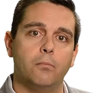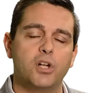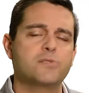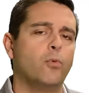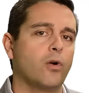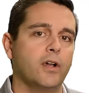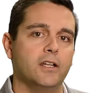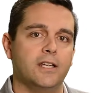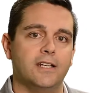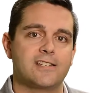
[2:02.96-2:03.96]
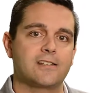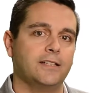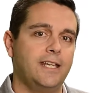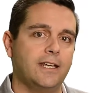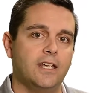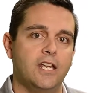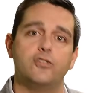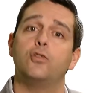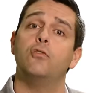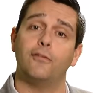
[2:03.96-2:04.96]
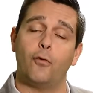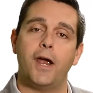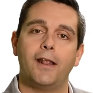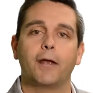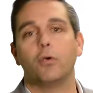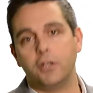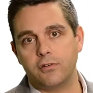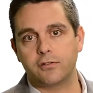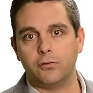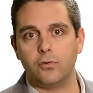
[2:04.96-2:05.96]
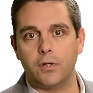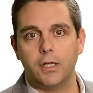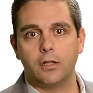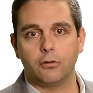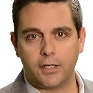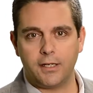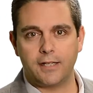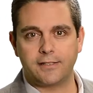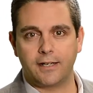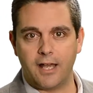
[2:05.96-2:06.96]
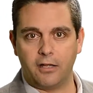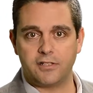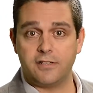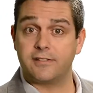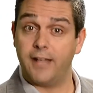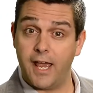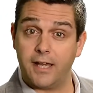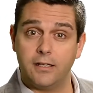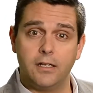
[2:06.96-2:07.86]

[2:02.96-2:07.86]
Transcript: much more in a sleek, intuitive way, like we're used to looking at technologies today.